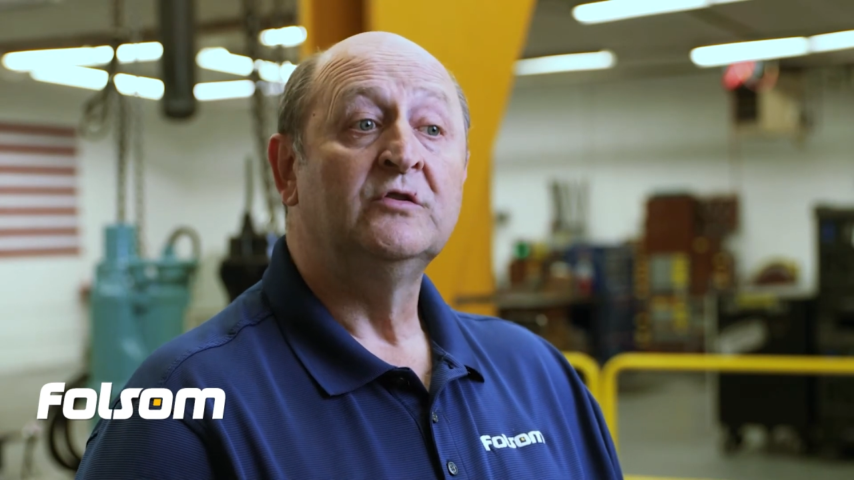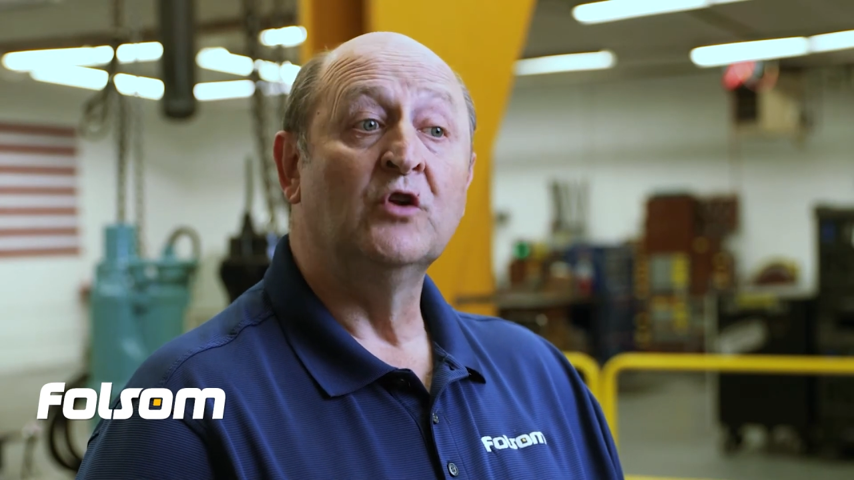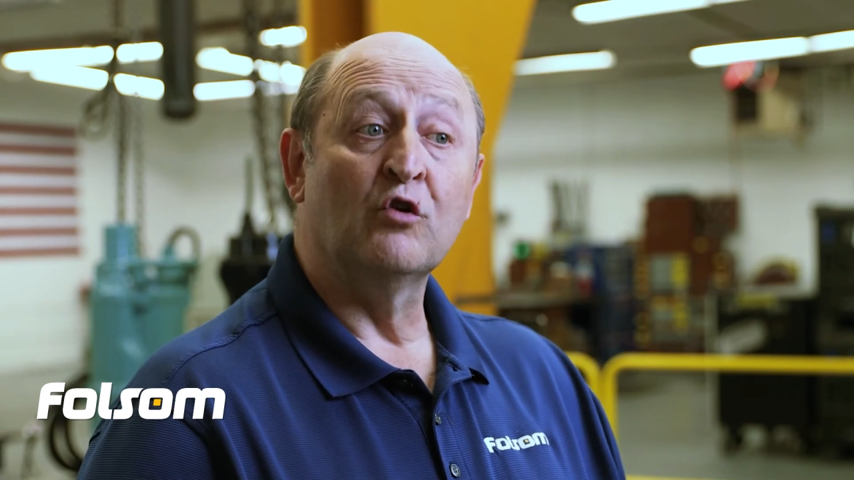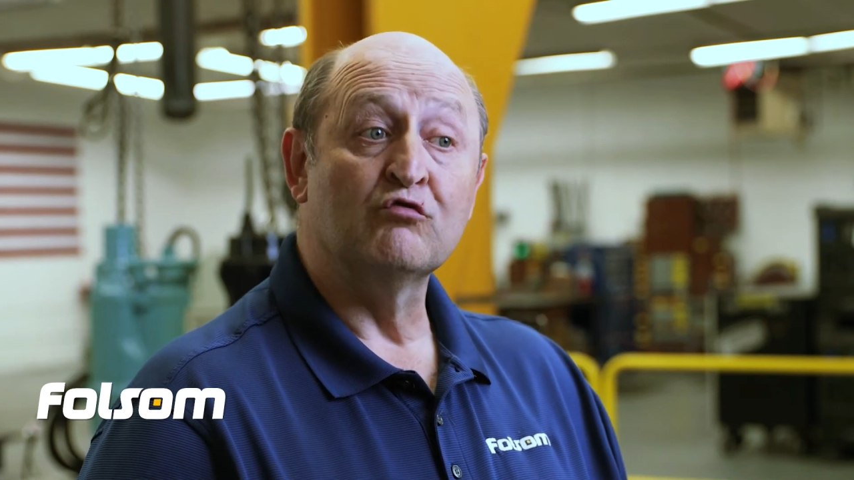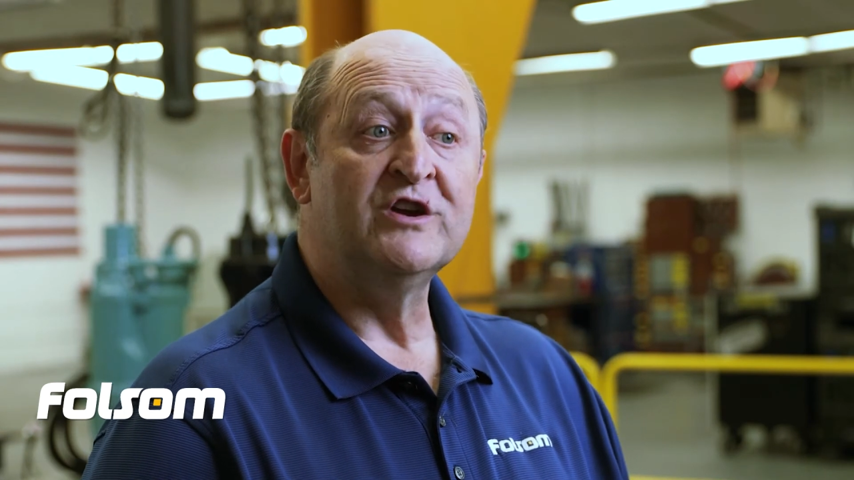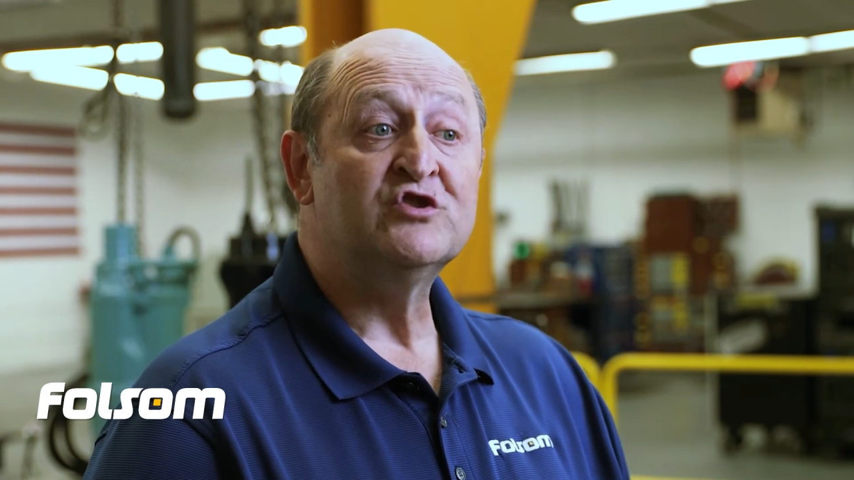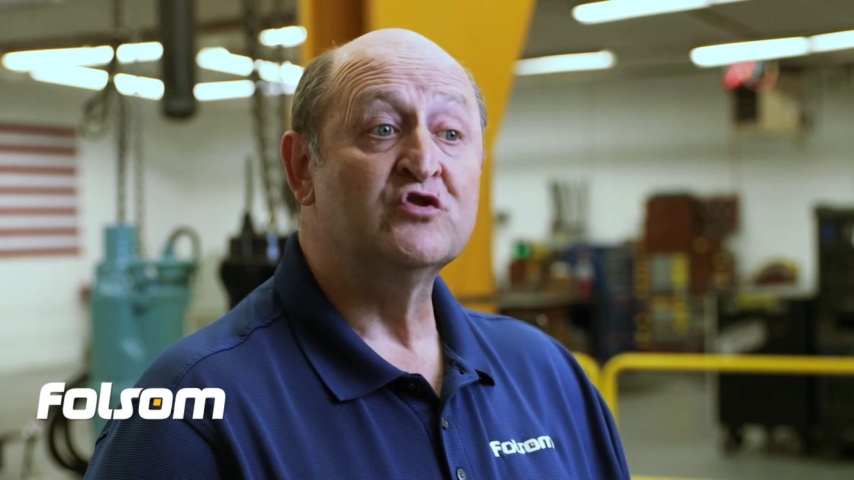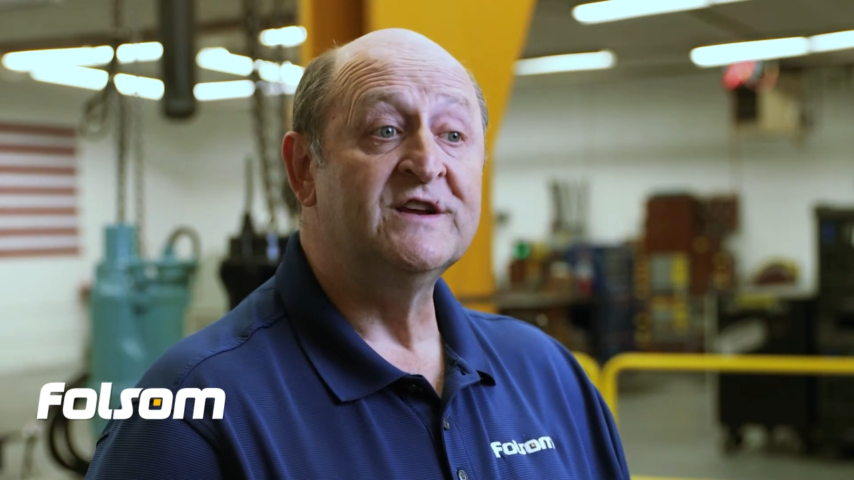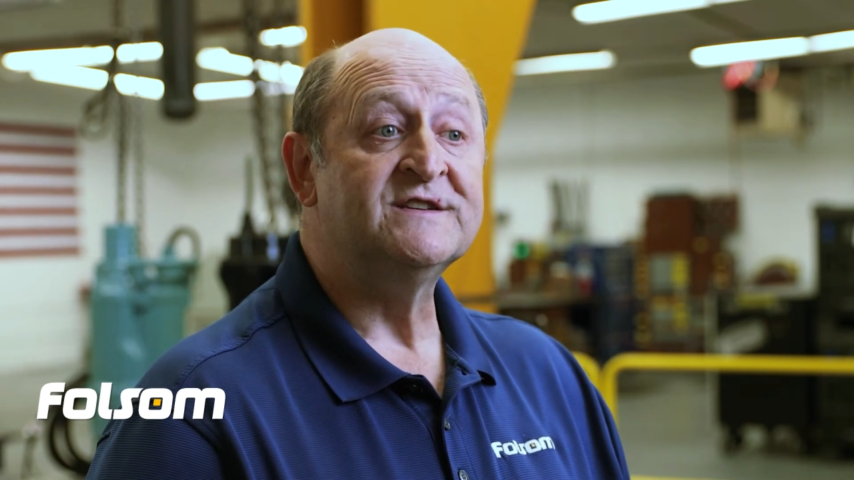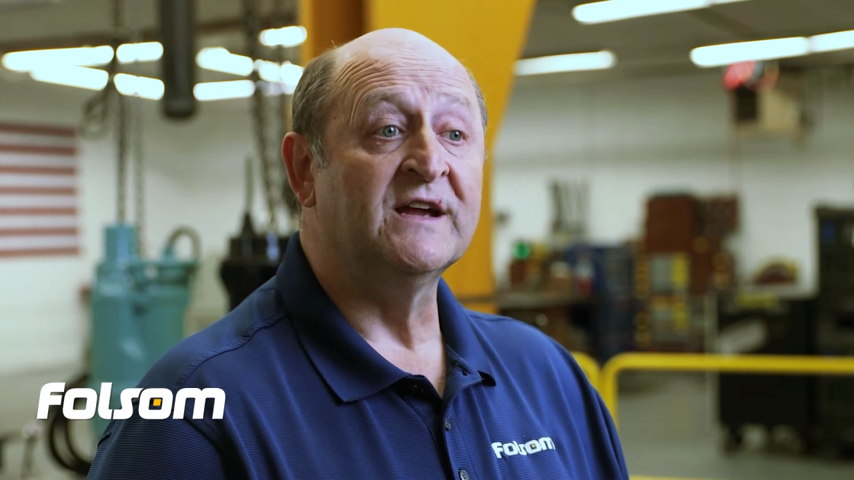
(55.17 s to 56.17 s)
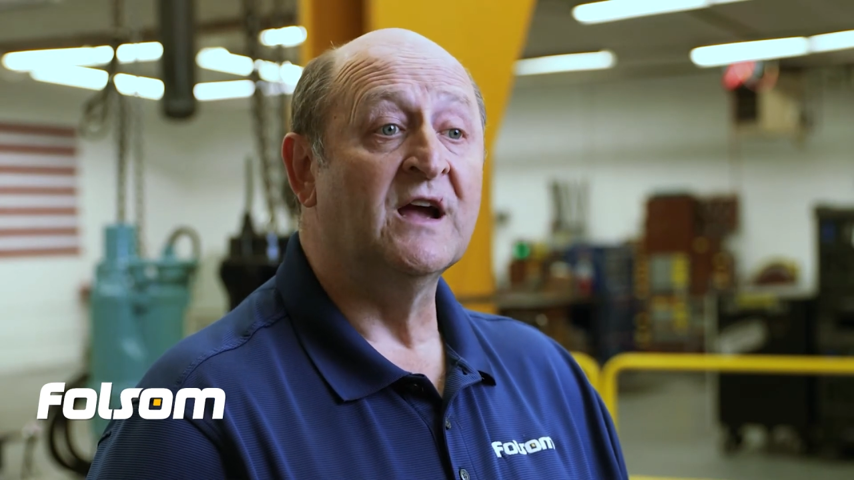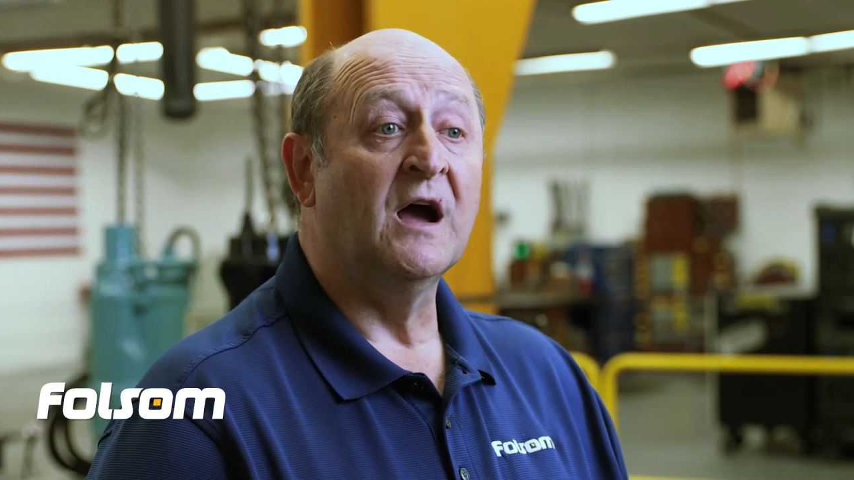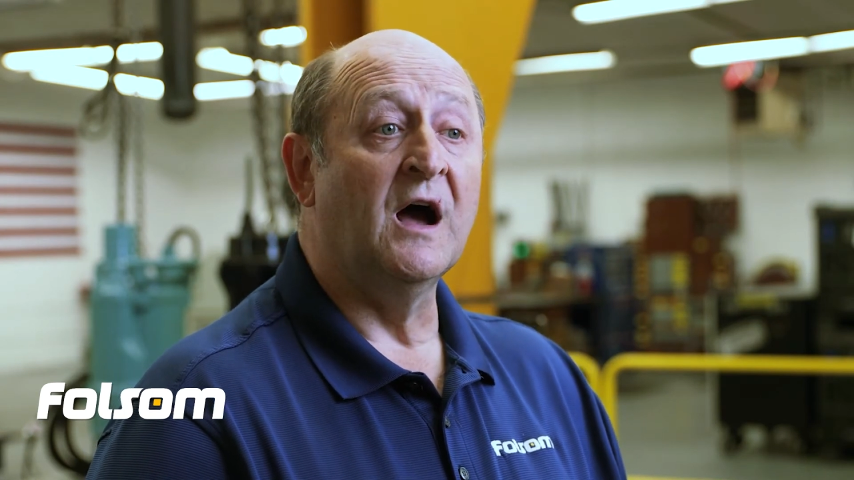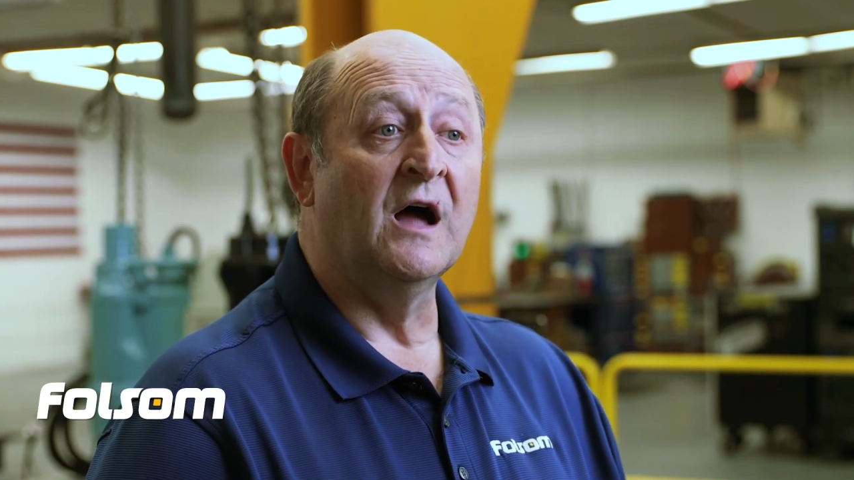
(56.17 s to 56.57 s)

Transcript: not retreating